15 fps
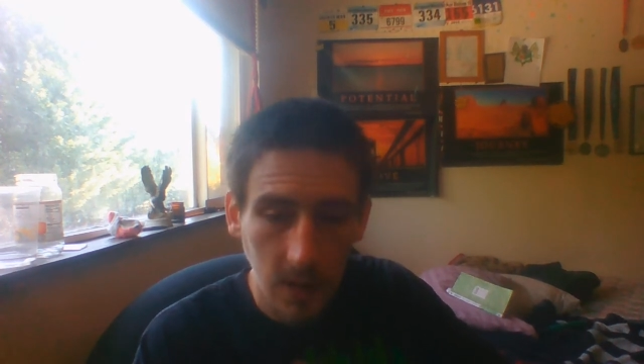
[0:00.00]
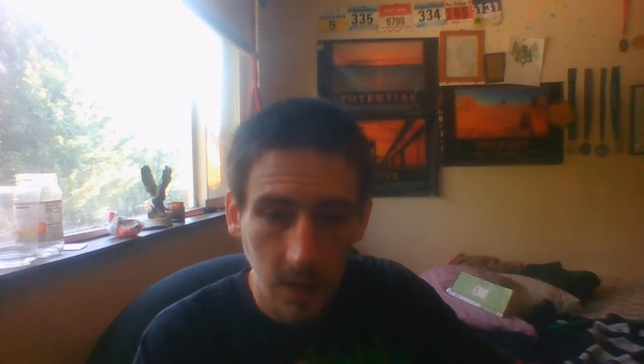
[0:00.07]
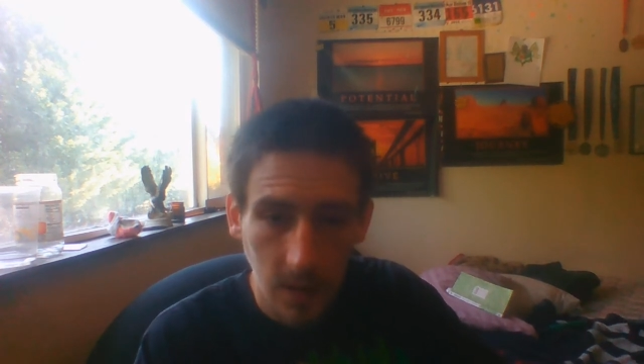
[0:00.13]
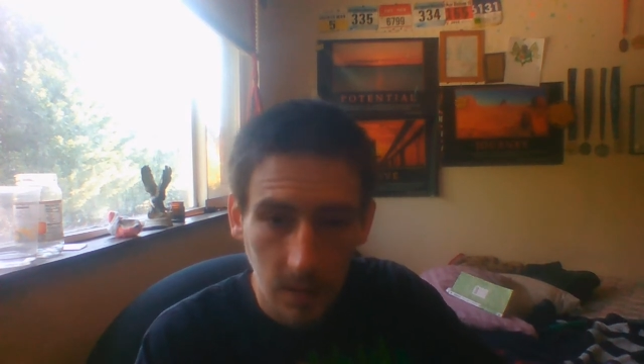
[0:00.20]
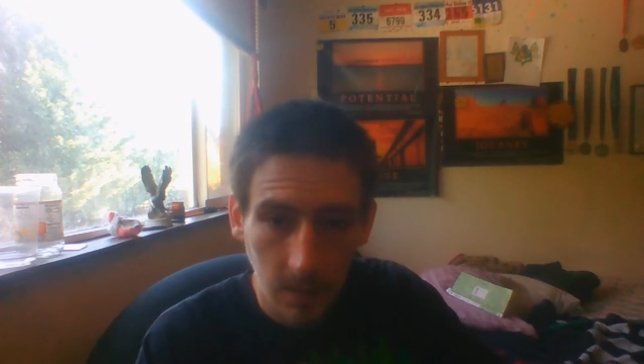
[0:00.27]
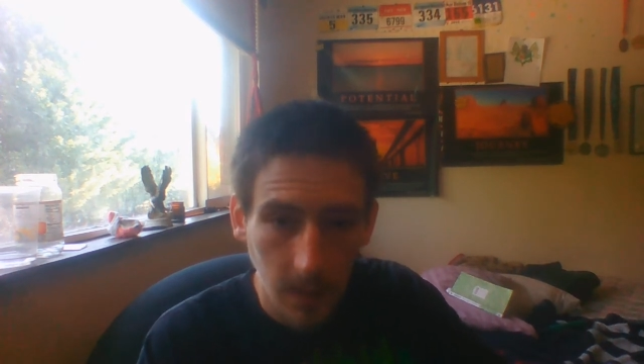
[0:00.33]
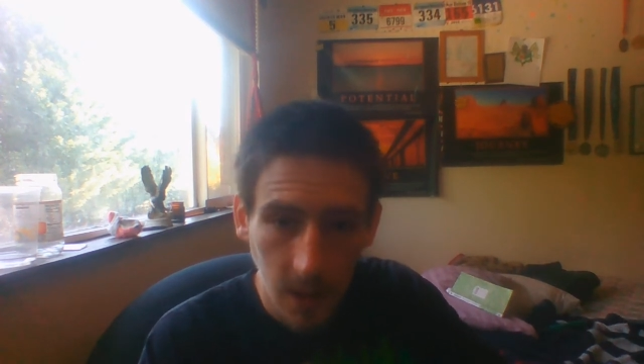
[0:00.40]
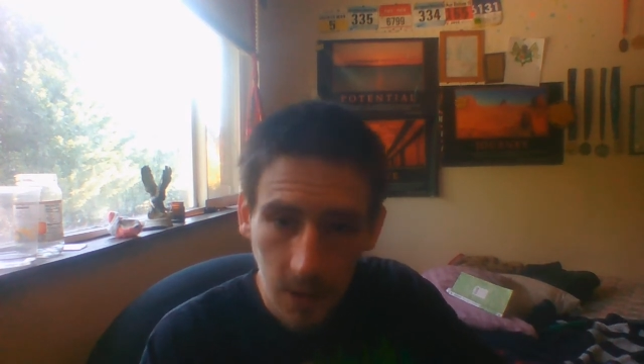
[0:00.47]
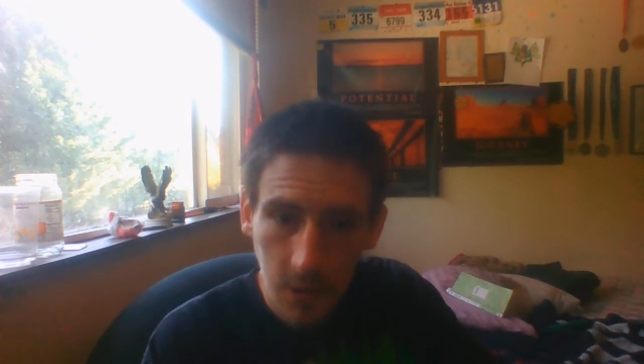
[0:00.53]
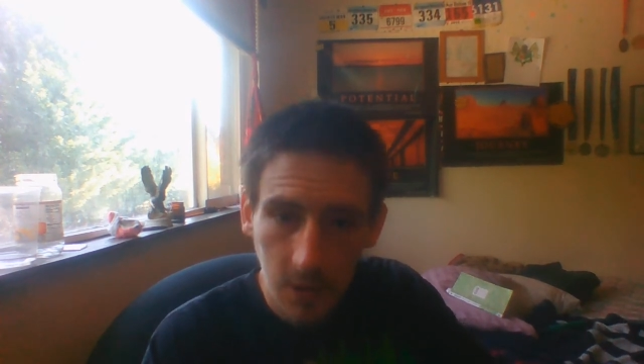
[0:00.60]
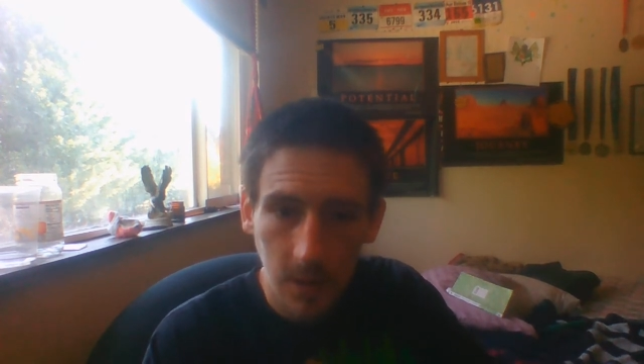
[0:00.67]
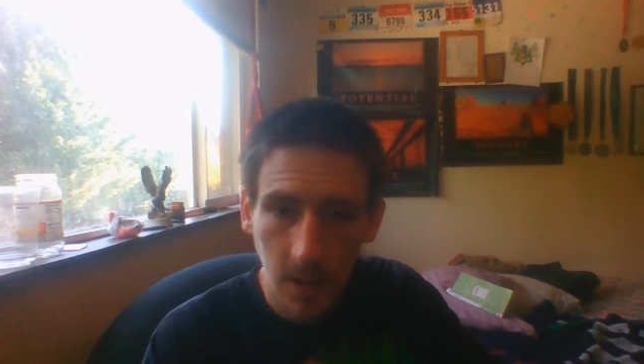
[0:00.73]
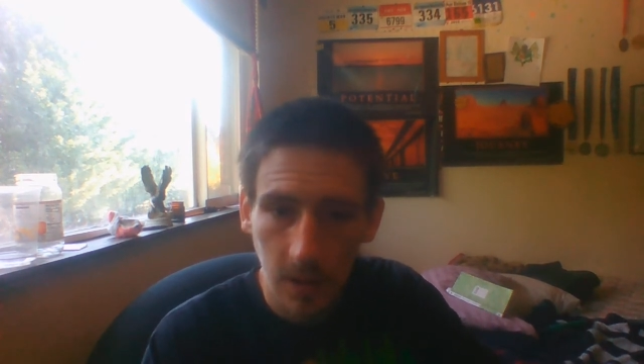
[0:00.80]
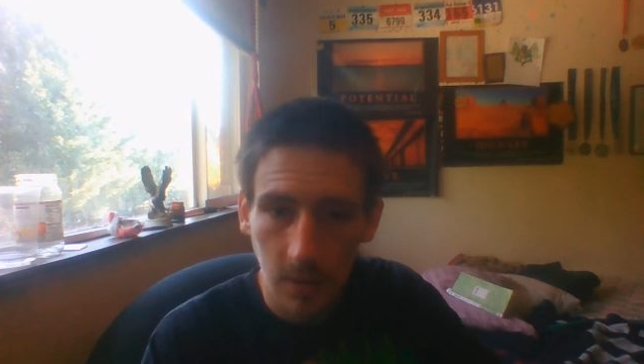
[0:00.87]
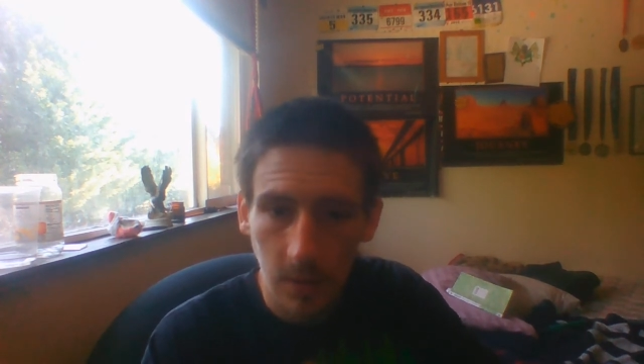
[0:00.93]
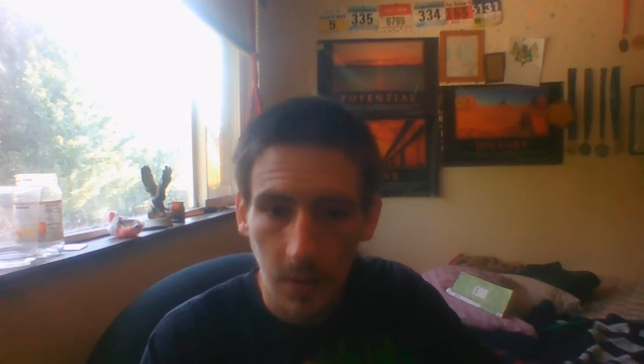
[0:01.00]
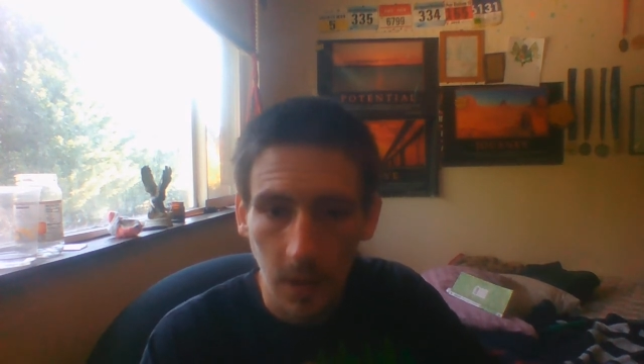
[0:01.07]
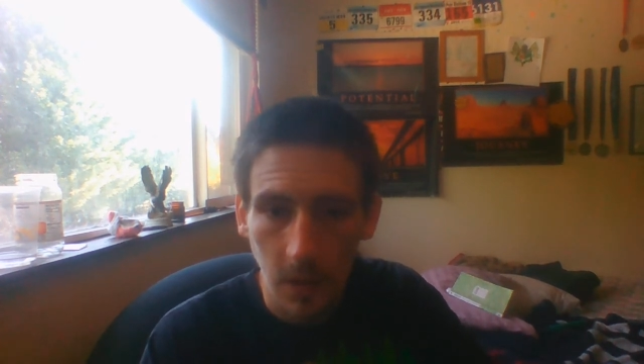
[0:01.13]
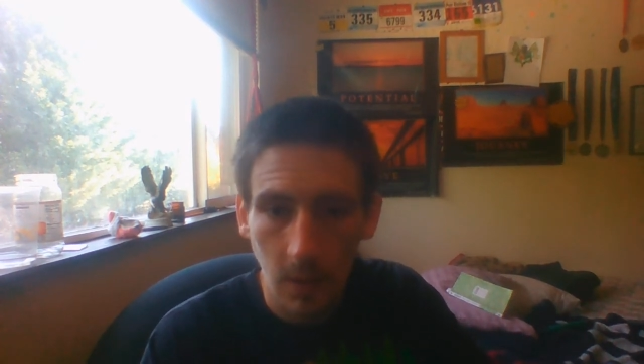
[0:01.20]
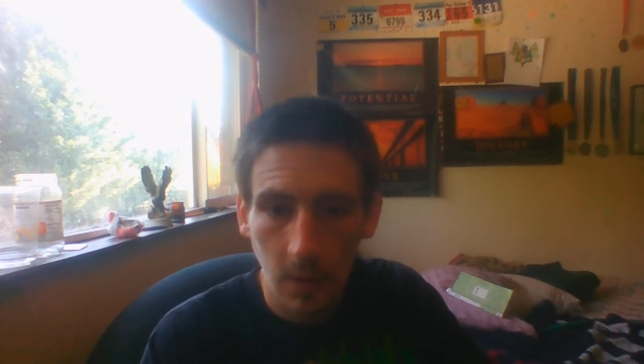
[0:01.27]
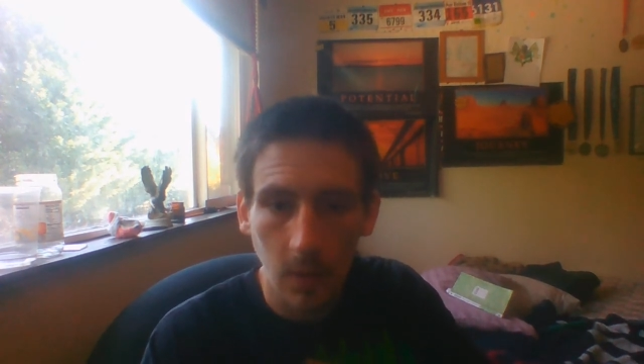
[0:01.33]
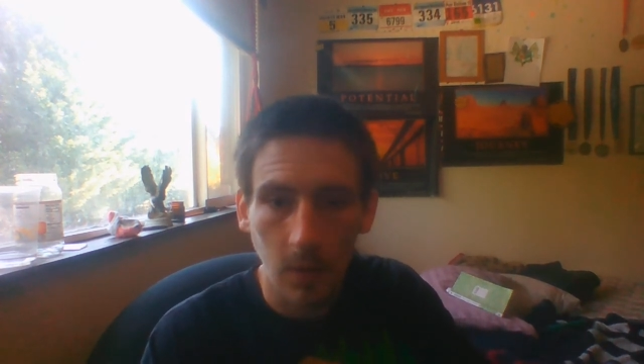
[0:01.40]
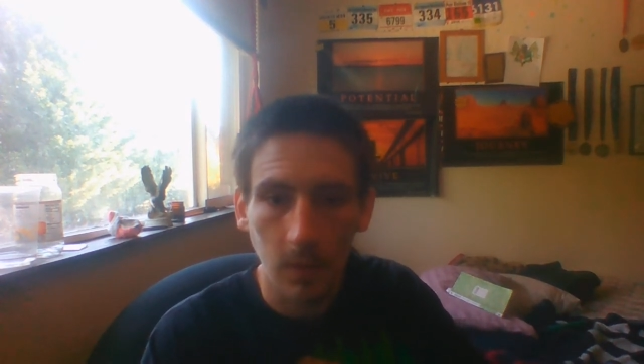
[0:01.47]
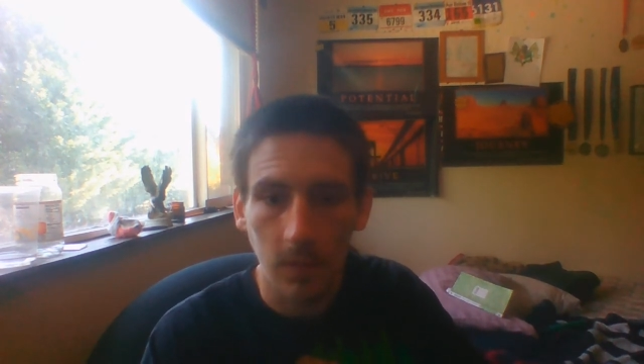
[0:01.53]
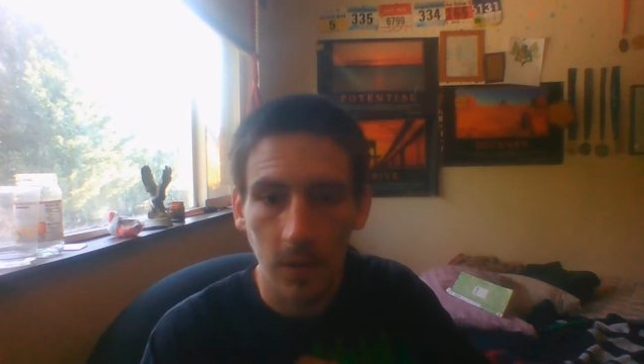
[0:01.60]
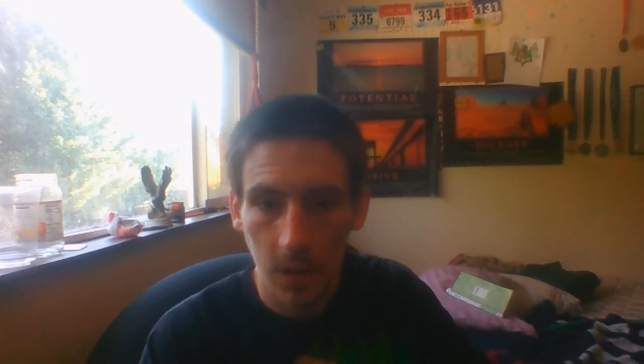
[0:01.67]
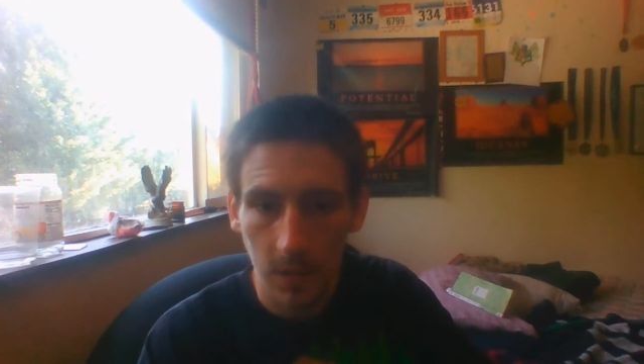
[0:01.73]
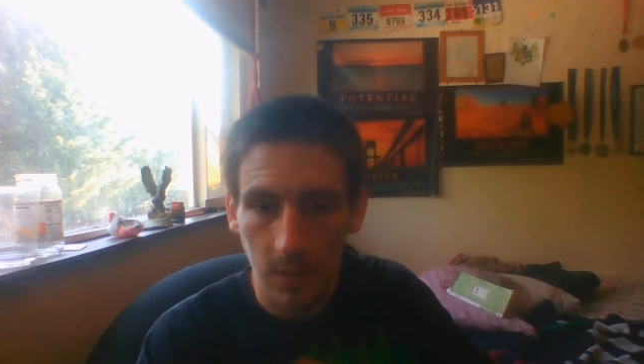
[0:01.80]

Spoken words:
it and make sure that you know